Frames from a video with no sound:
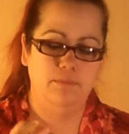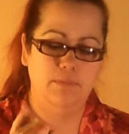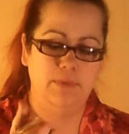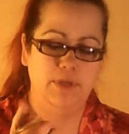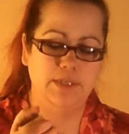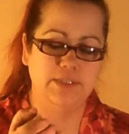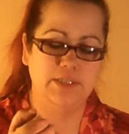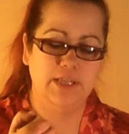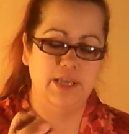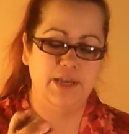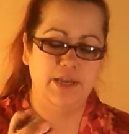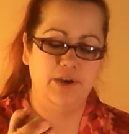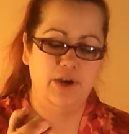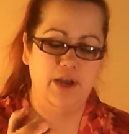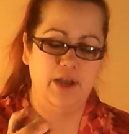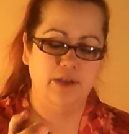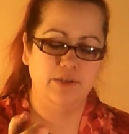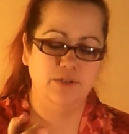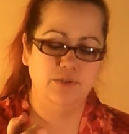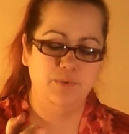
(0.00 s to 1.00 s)
insulate your
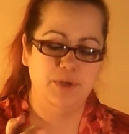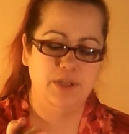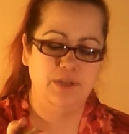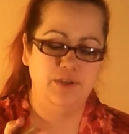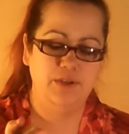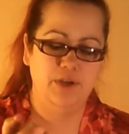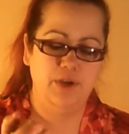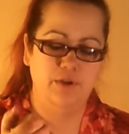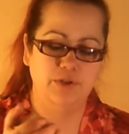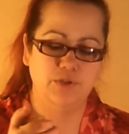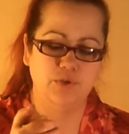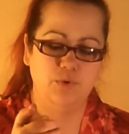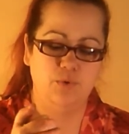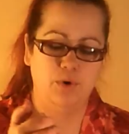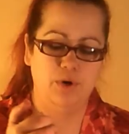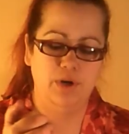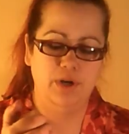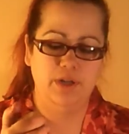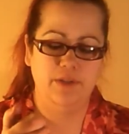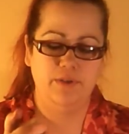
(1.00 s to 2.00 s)
house with. You go to
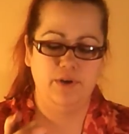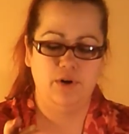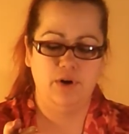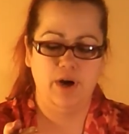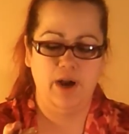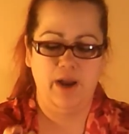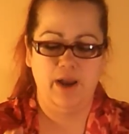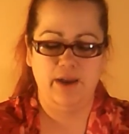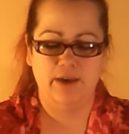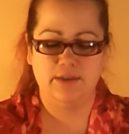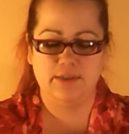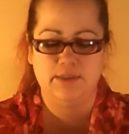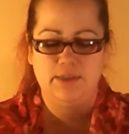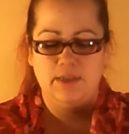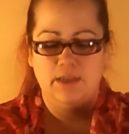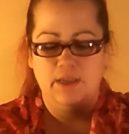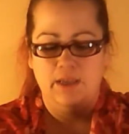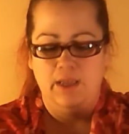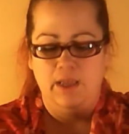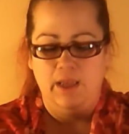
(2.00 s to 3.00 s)
squirt it in the cracks,
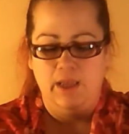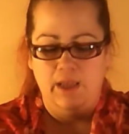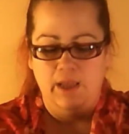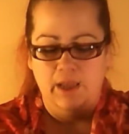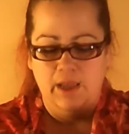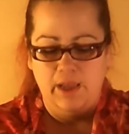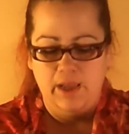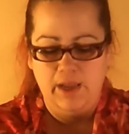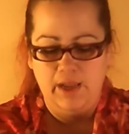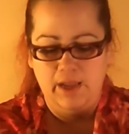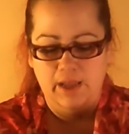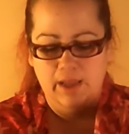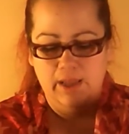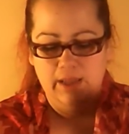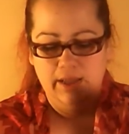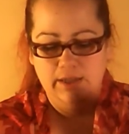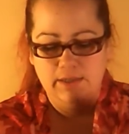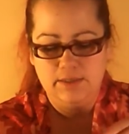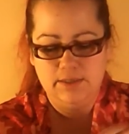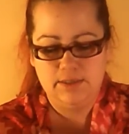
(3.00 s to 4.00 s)

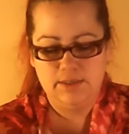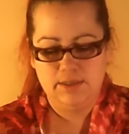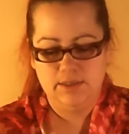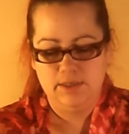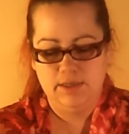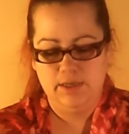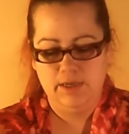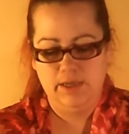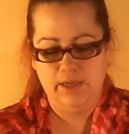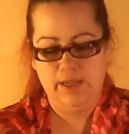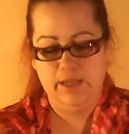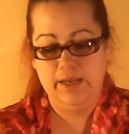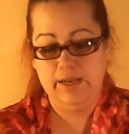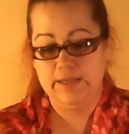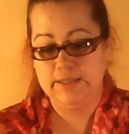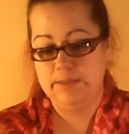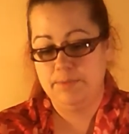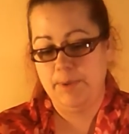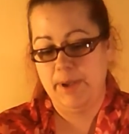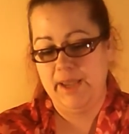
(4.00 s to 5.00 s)
and it
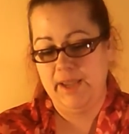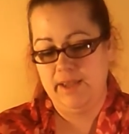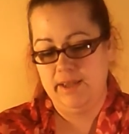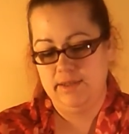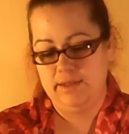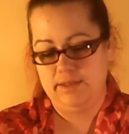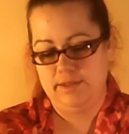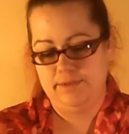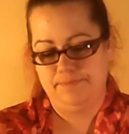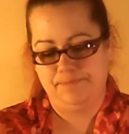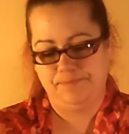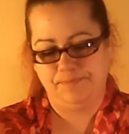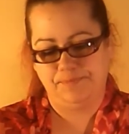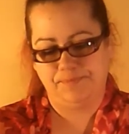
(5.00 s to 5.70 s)
expands.